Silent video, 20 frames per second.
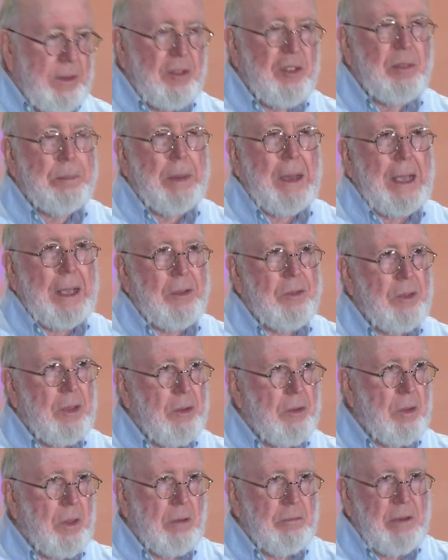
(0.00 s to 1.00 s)
spikes
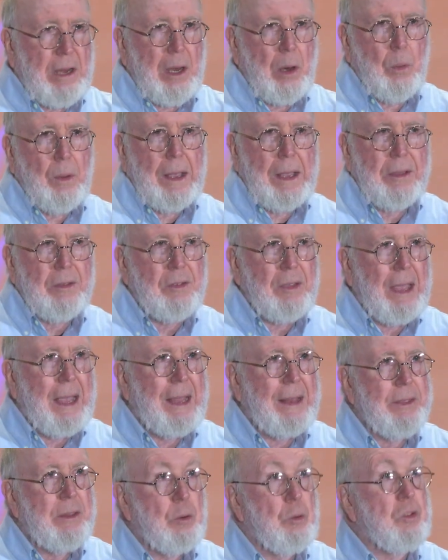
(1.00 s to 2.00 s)
into the railways,
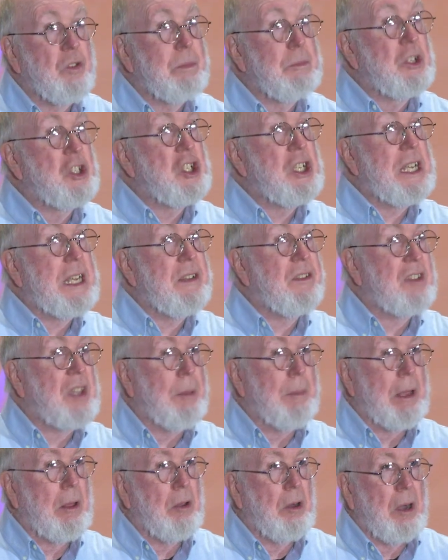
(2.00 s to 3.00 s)
and there was machines
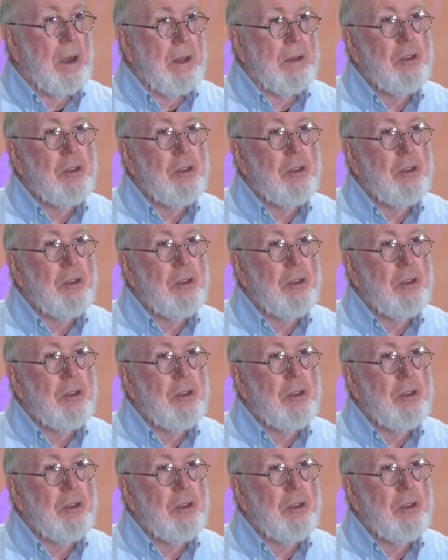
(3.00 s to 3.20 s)
coming along.